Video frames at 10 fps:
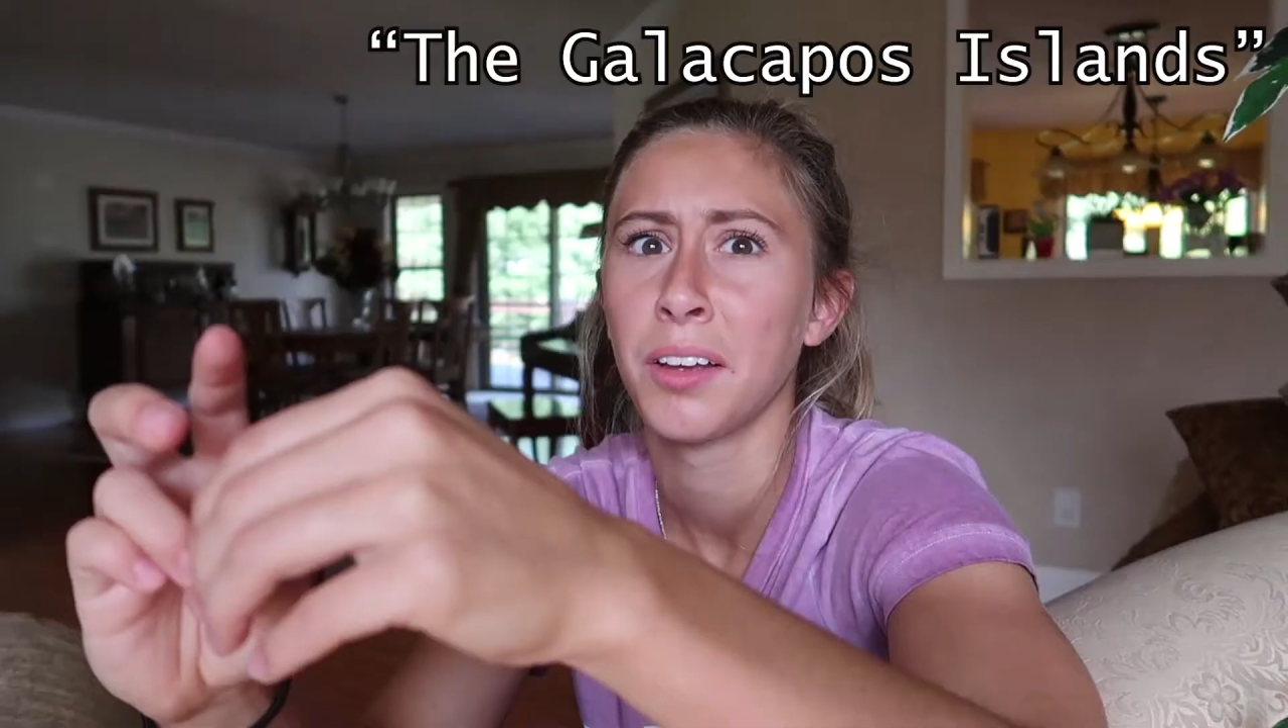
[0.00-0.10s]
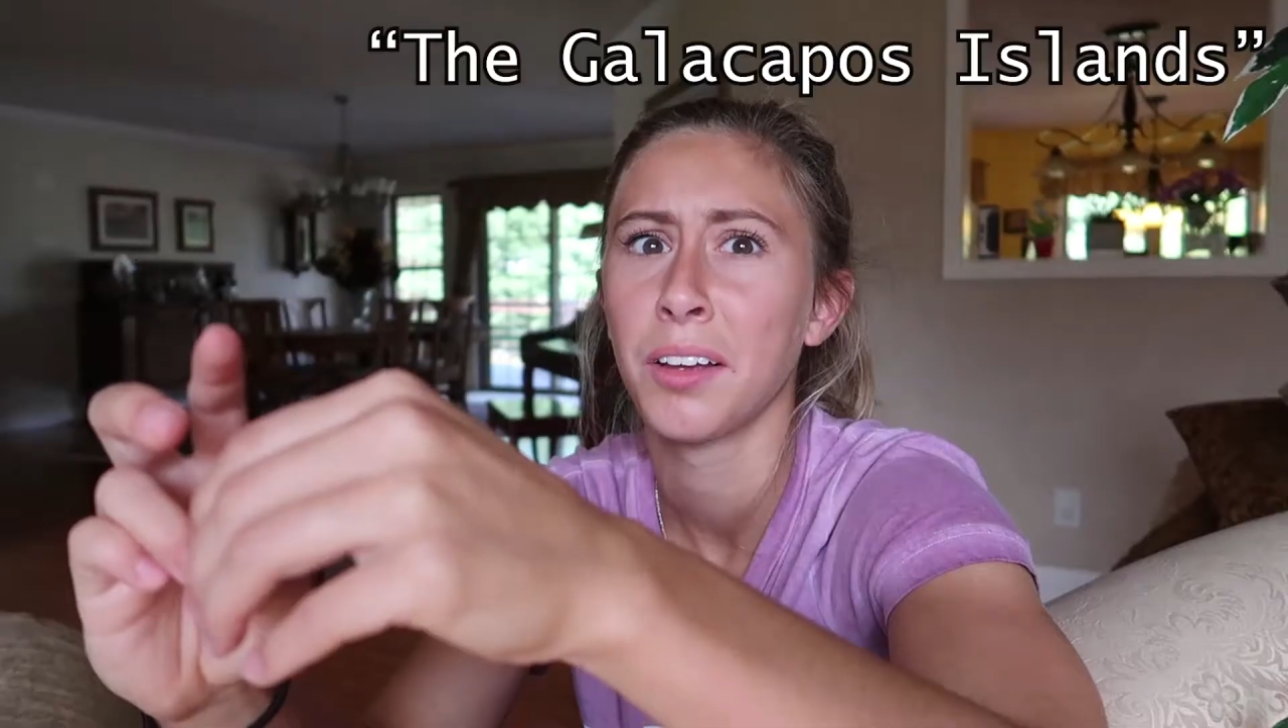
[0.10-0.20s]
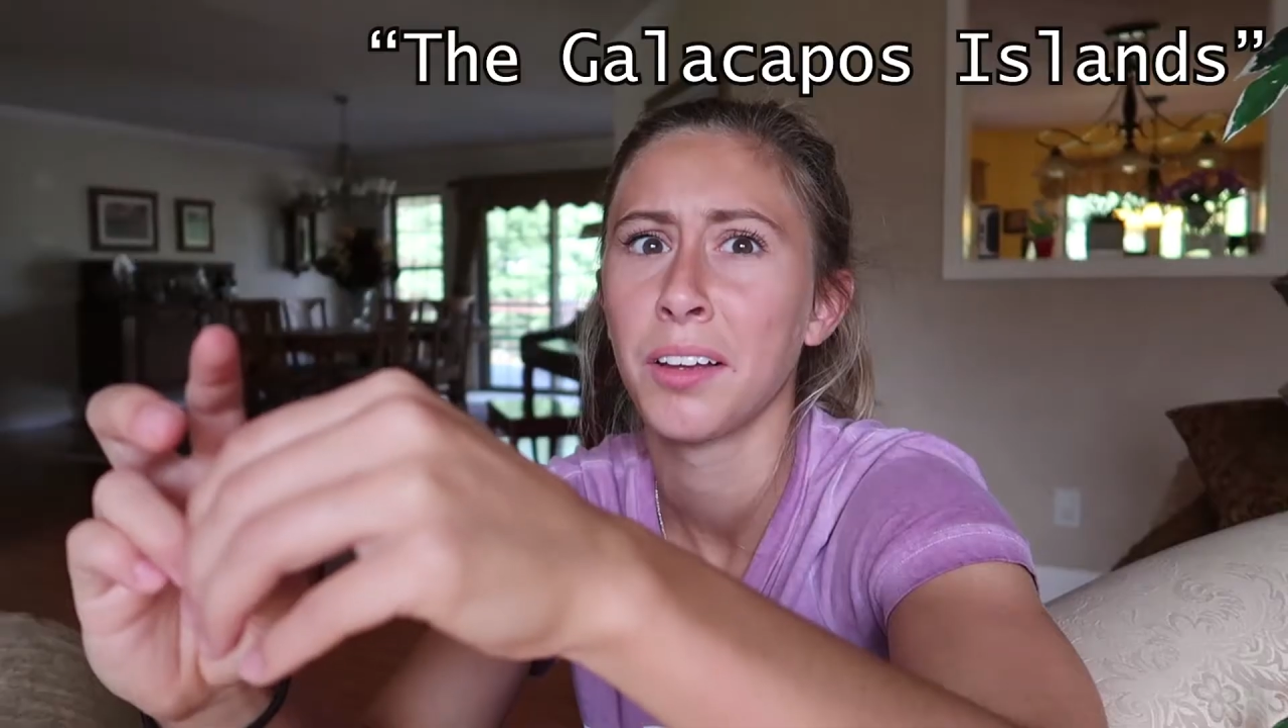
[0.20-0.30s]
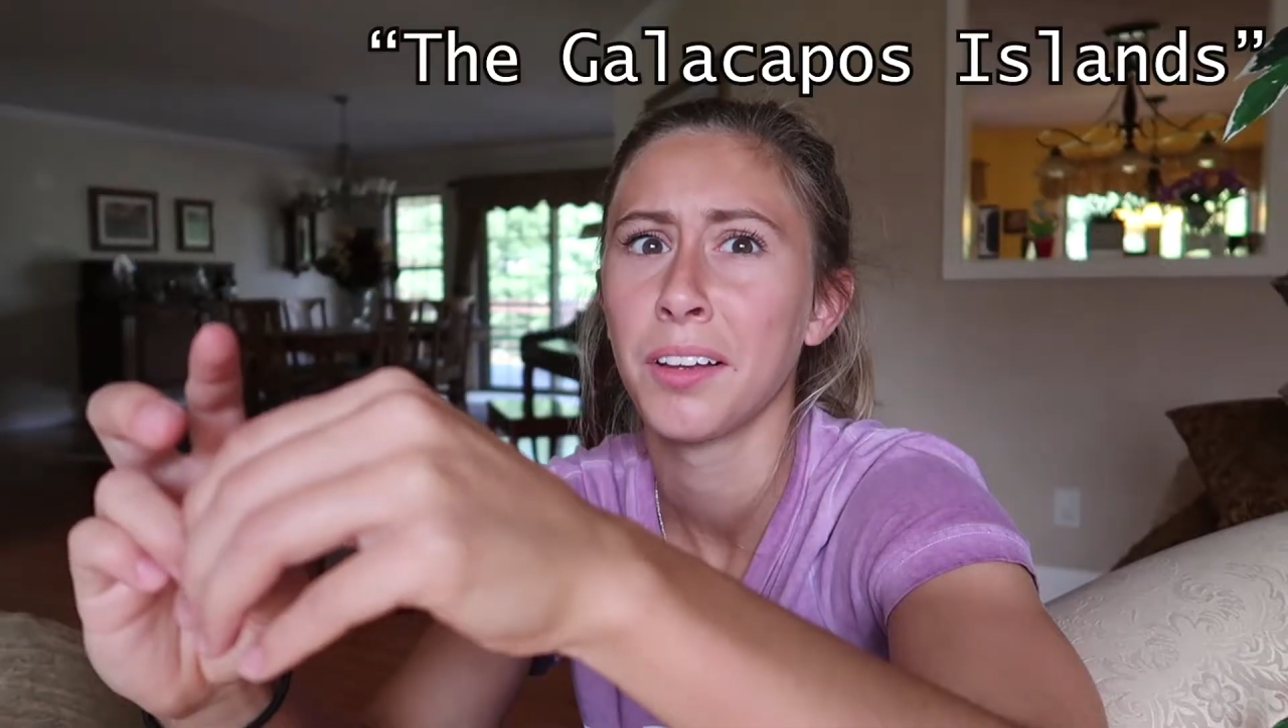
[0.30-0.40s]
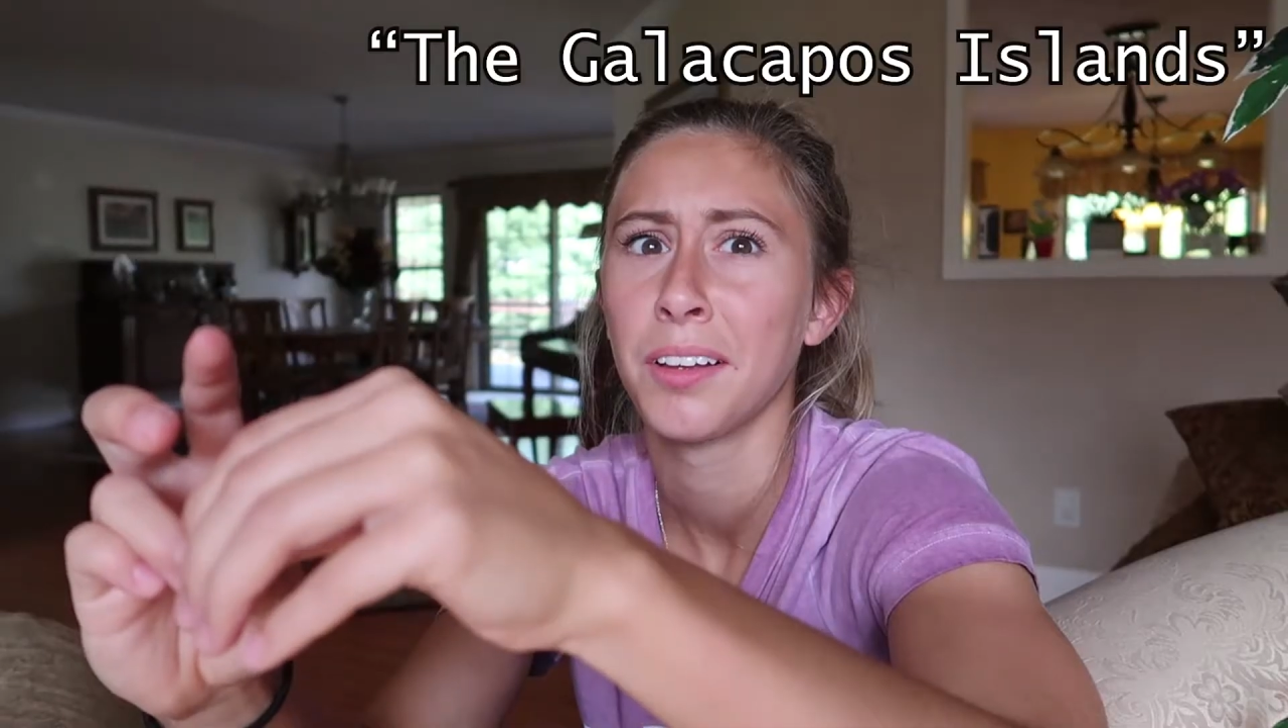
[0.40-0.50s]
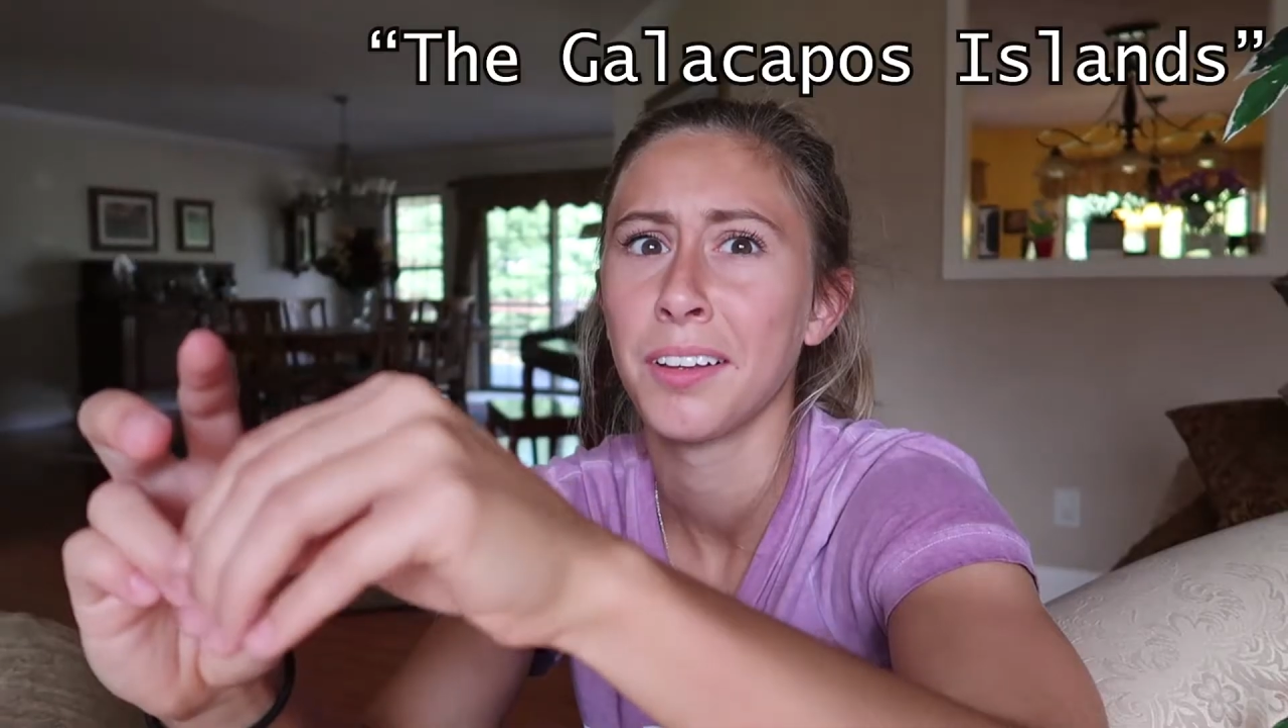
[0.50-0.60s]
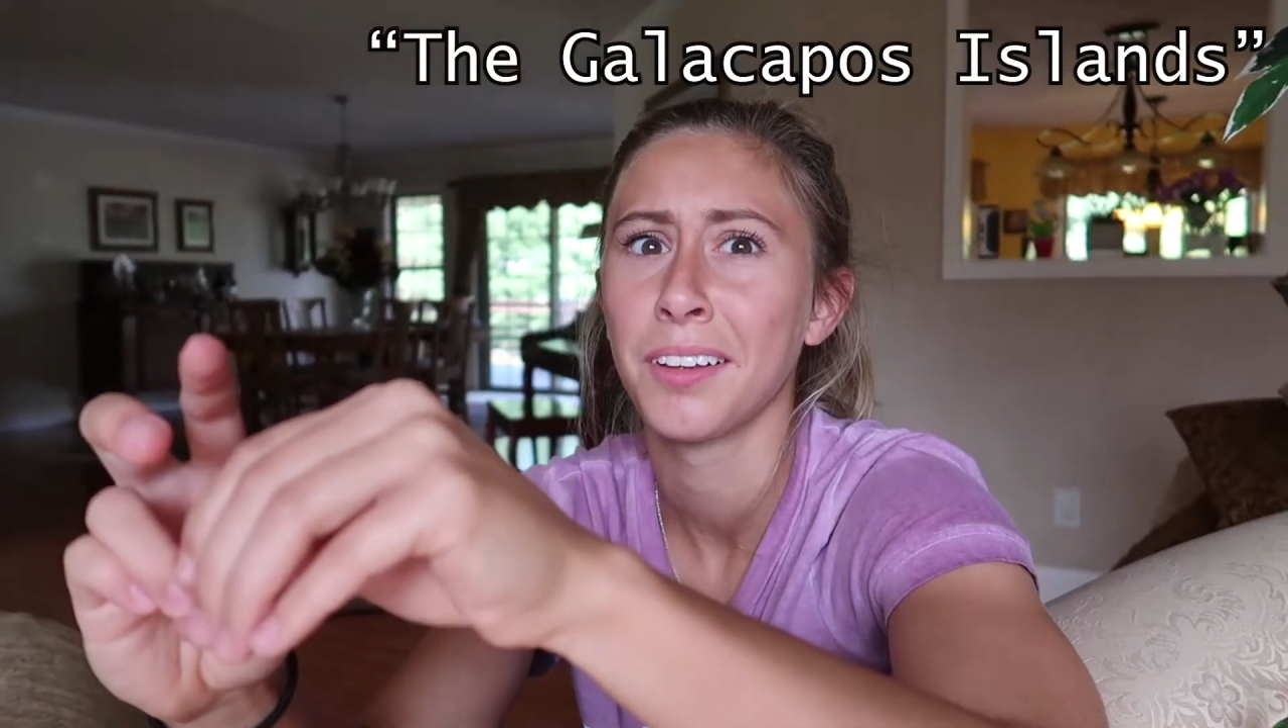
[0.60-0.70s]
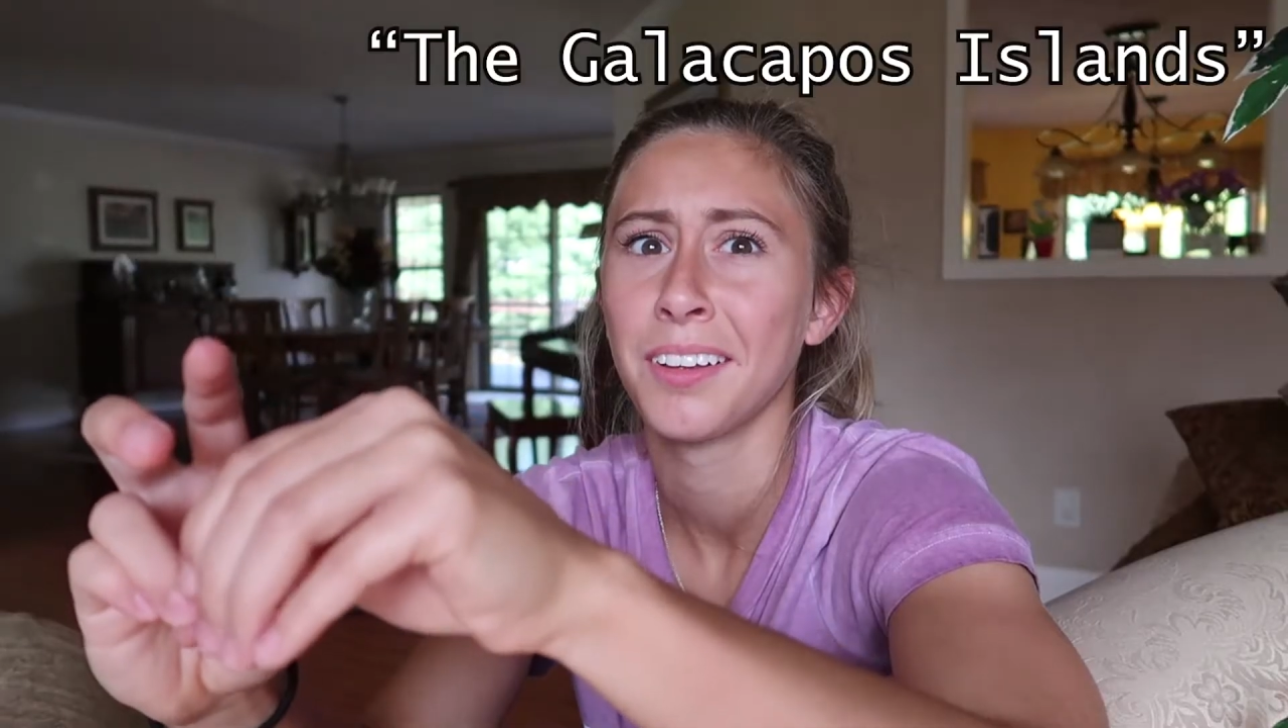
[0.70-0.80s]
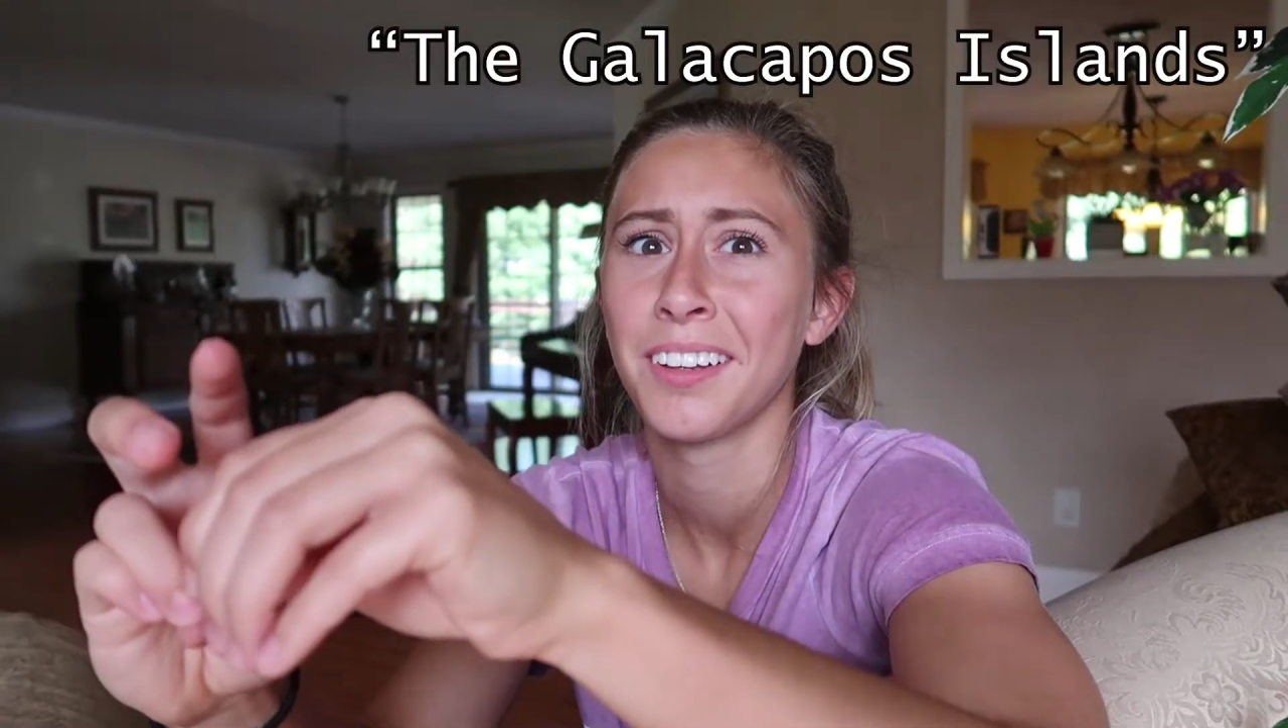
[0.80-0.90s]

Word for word: Galápagos